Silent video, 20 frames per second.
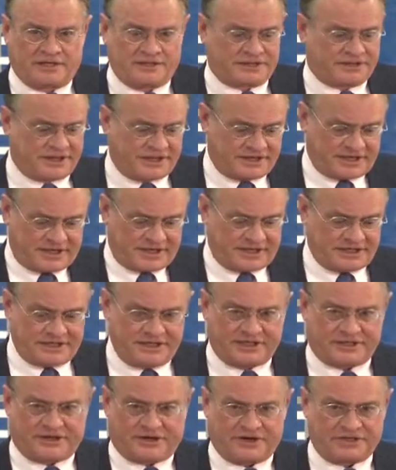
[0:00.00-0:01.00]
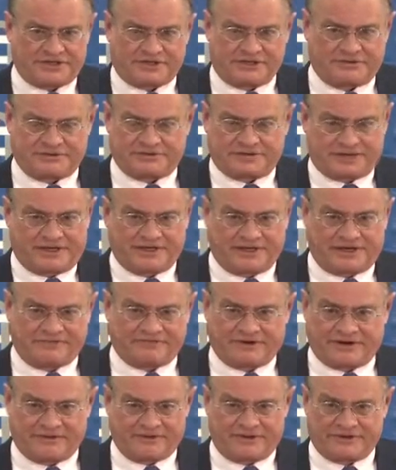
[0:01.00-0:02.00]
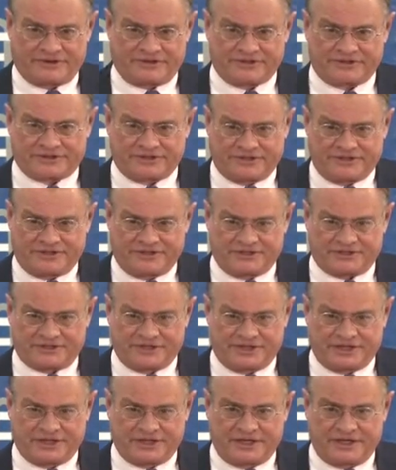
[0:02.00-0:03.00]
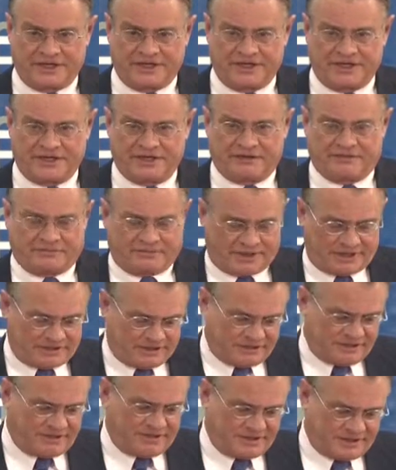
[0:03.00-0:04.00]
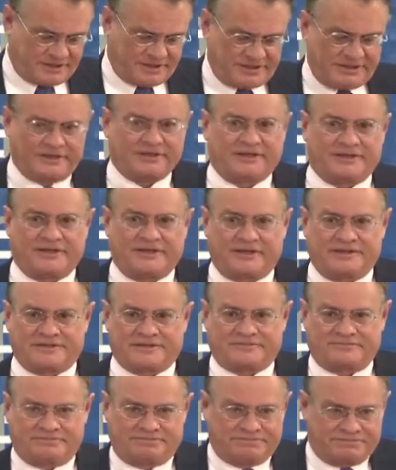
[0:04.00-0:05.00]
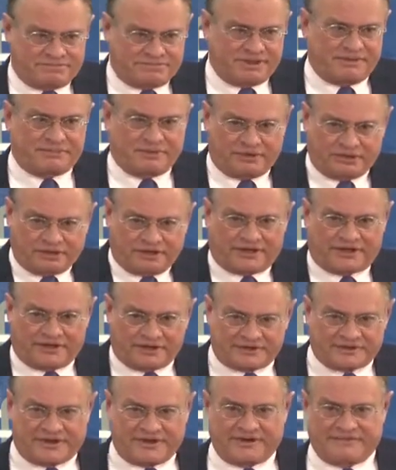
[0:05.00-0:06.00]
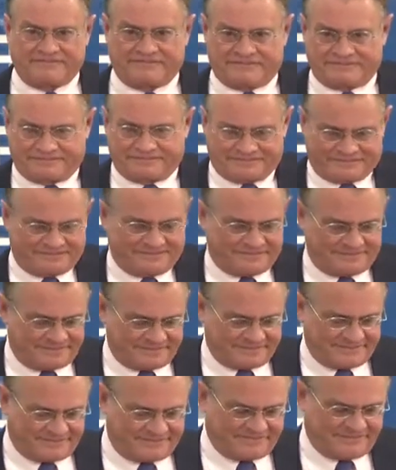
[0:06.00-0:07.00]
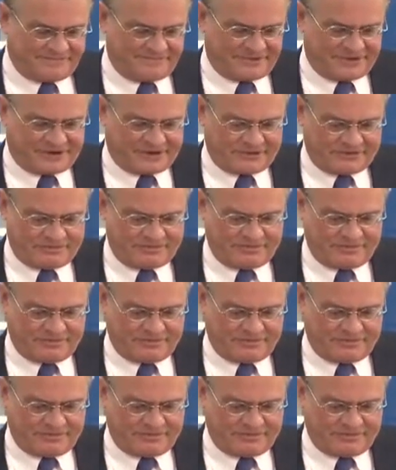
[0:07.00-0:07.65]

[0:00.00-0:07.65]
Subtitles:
Saudi ID cards don't identify whether you're Sunni or Shia, but as people look and try to figure